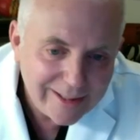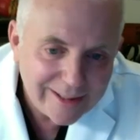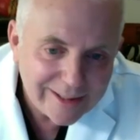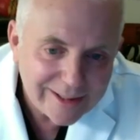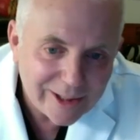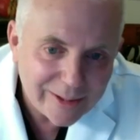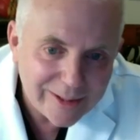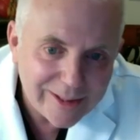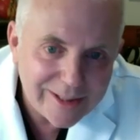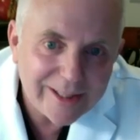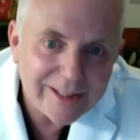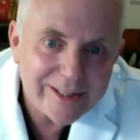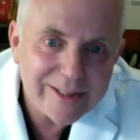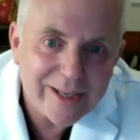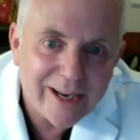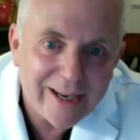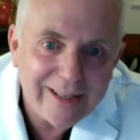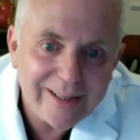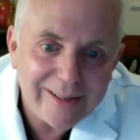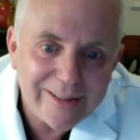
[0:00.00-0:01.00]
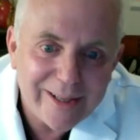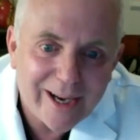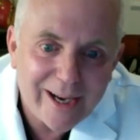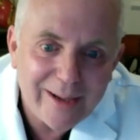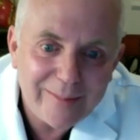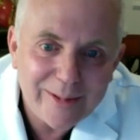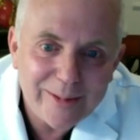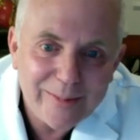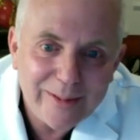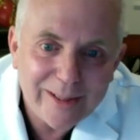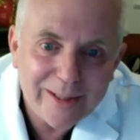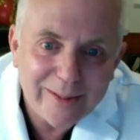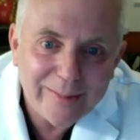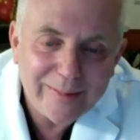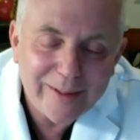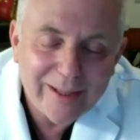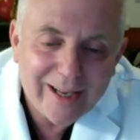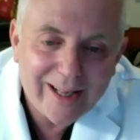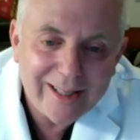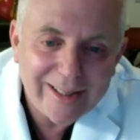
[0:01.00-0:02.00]
So it's an exciting time to be a
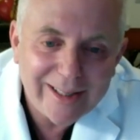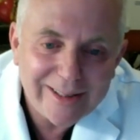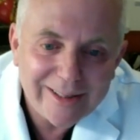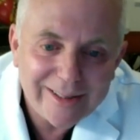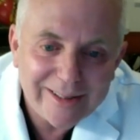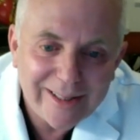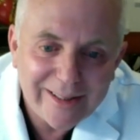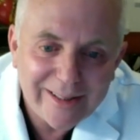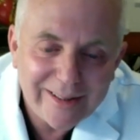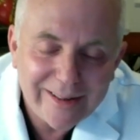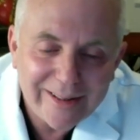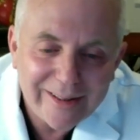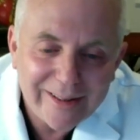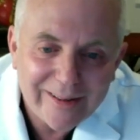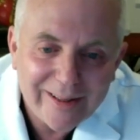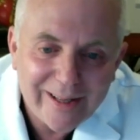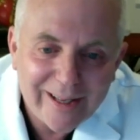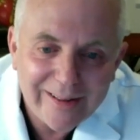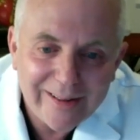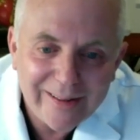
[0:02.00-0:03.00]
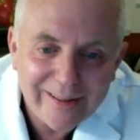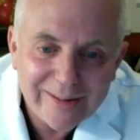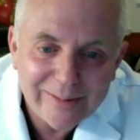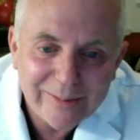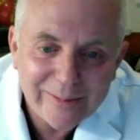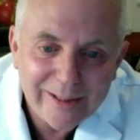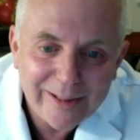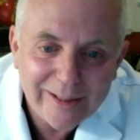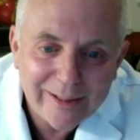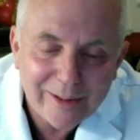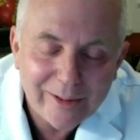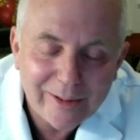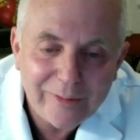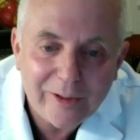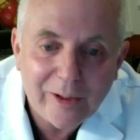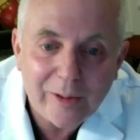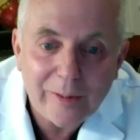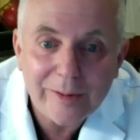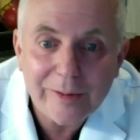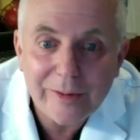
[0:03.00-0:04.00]
lipidologist. And I think there are a lot of things we can look
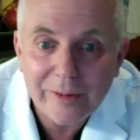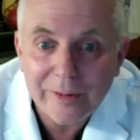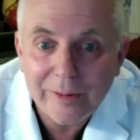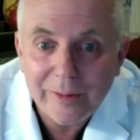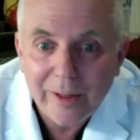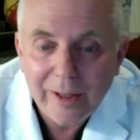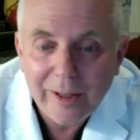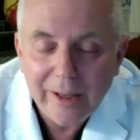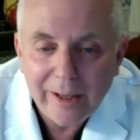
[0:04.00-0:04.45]
forward to